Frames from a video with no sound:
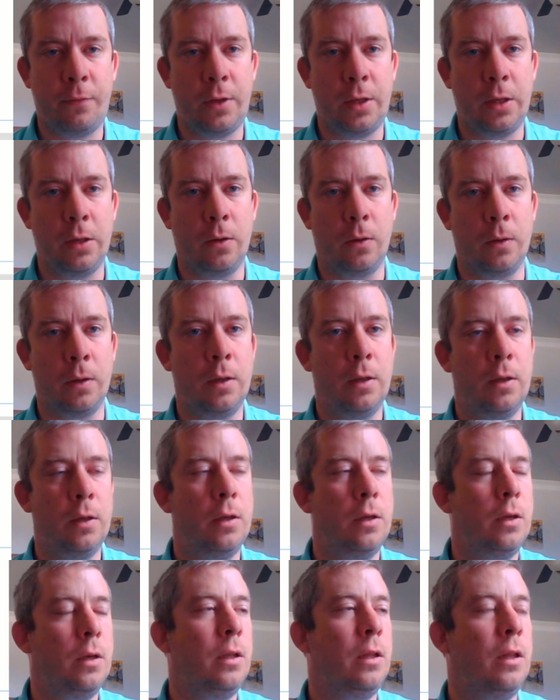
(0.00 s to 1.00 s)
field.
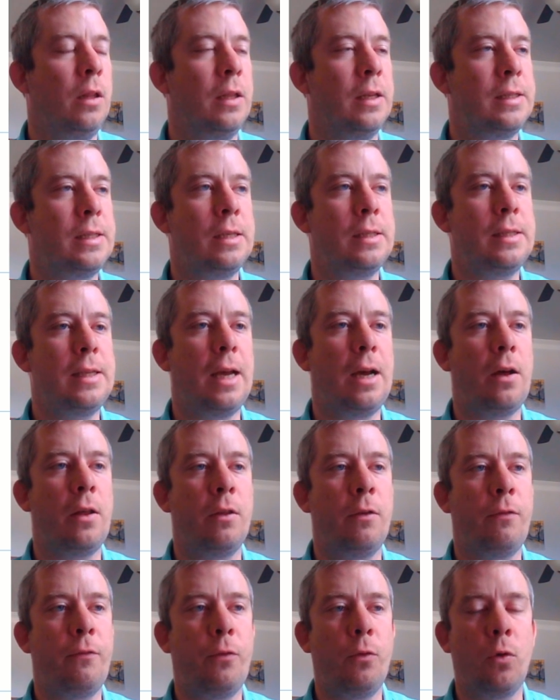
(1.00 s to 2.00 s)
This is how the
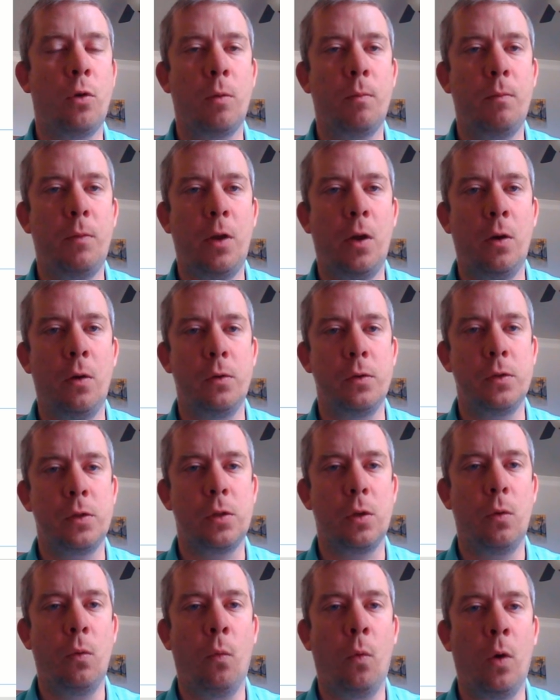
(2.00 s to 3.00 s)
form knows
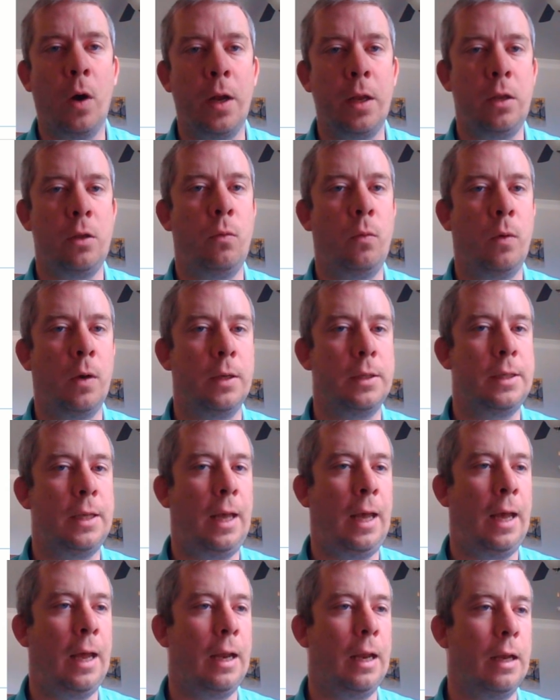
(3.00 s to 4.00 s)
what you want to
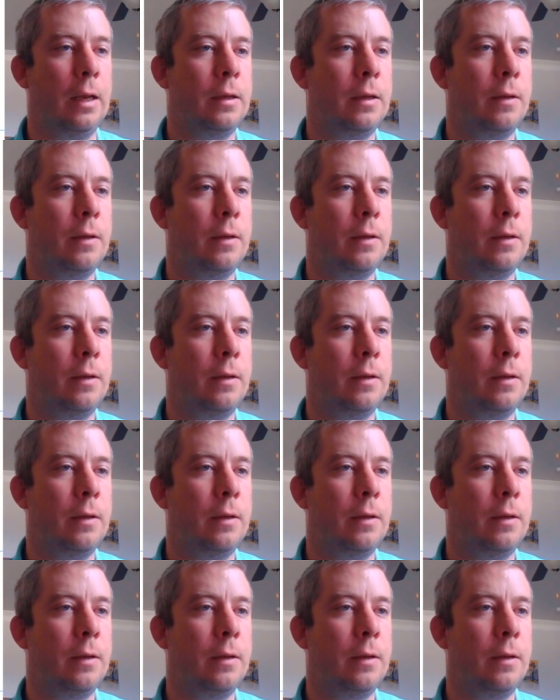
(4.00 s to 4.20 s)
edit.